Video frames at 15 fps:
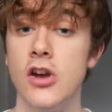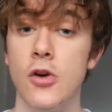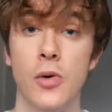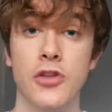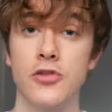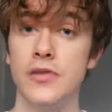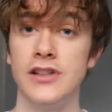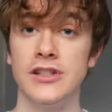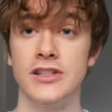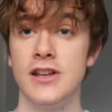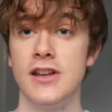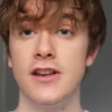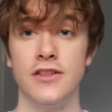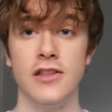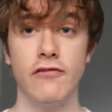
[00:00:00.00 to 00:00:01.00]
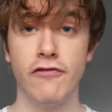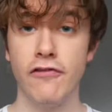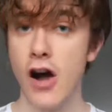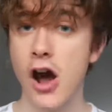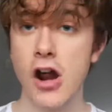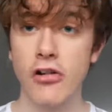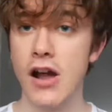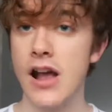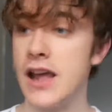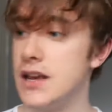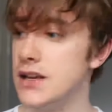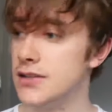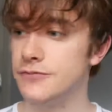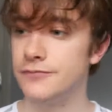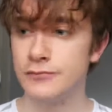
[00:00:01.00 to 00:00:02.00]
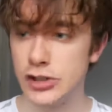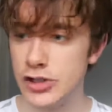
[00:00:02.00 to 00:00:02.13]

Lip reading: whether it's the far-right,